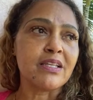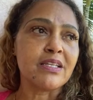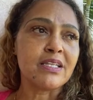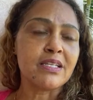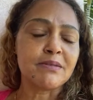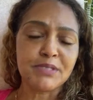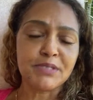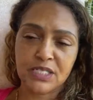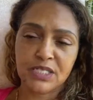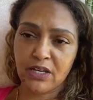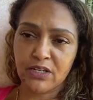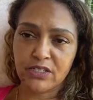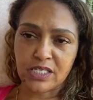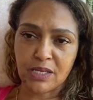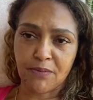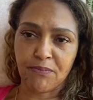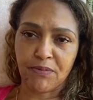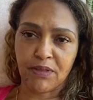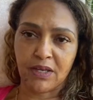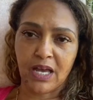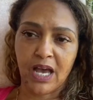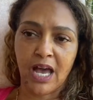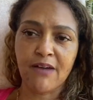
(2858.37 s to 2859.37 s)
Let me tell you
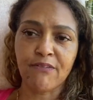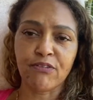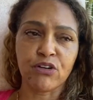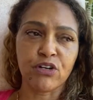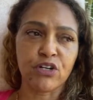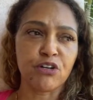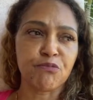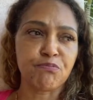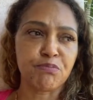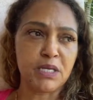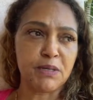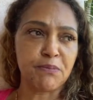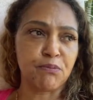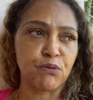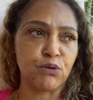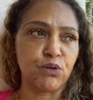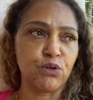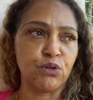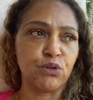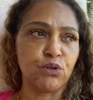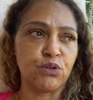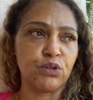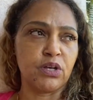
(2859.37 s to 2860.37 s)
something. I've heard of
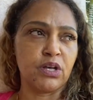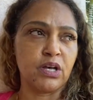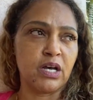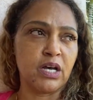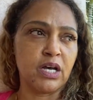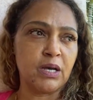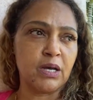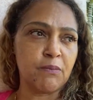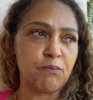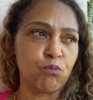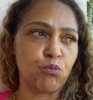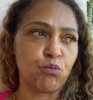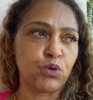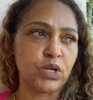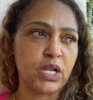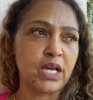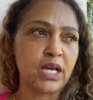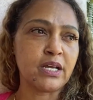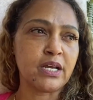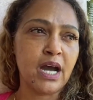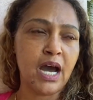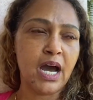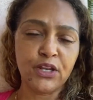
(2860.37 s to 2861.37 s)
people, when I
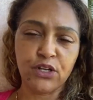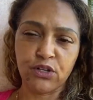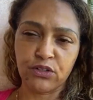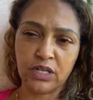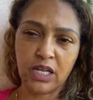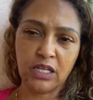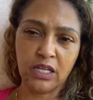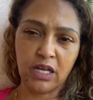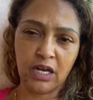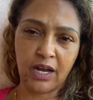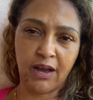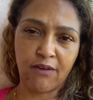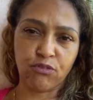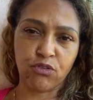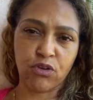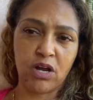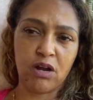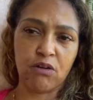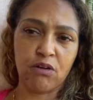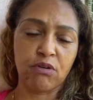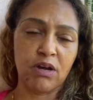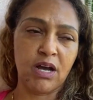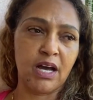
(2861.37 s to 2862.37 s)
got here, not long after I
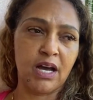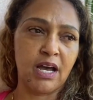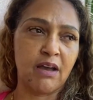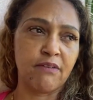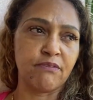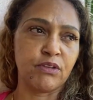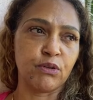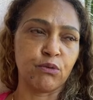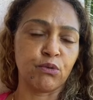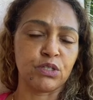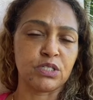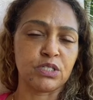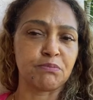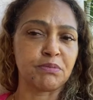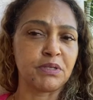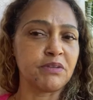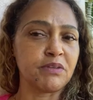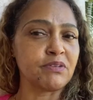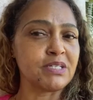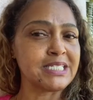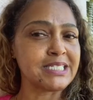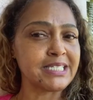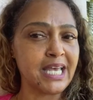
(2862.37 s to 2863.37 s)
arrived, there was a bit
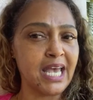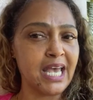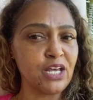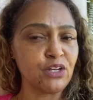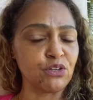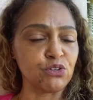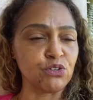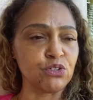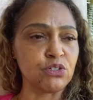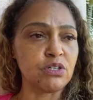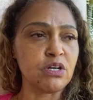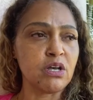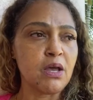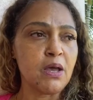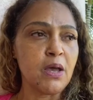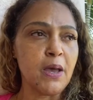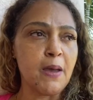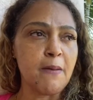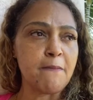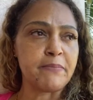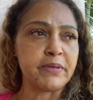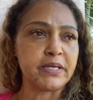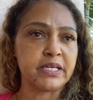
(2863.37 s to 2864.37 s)
of a scandal
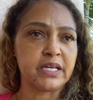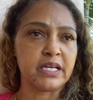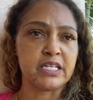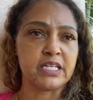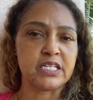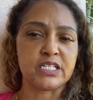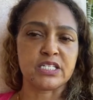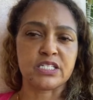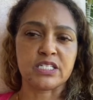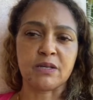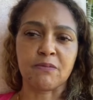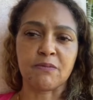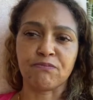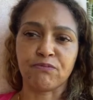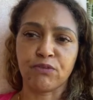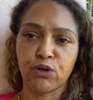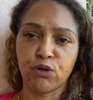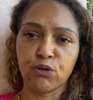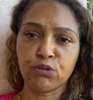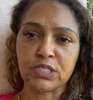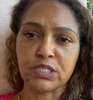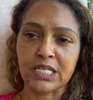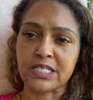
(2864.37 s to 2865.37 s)
because some
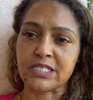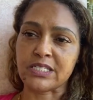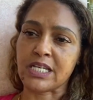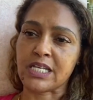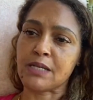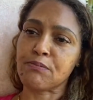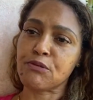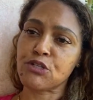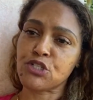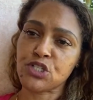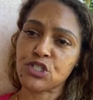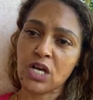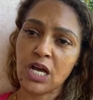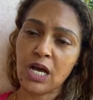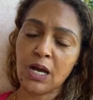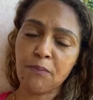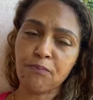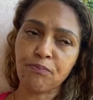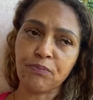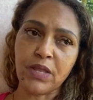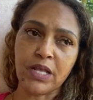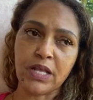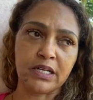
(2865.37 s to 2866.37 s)
folks had set up a
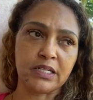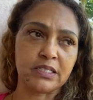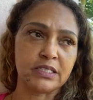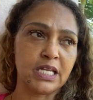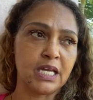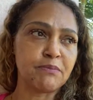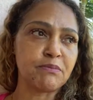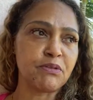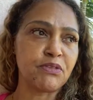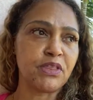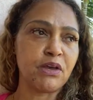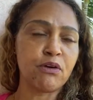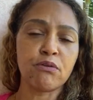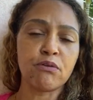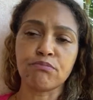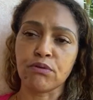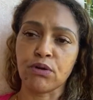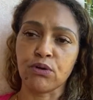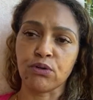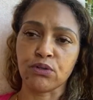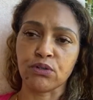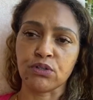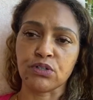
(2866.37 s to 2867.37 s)
shop and claimed that they were
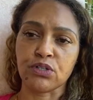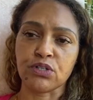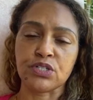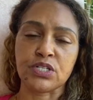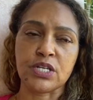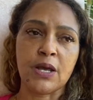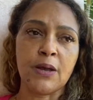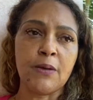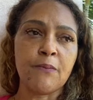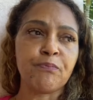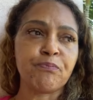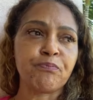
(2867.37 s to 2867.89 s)
brokers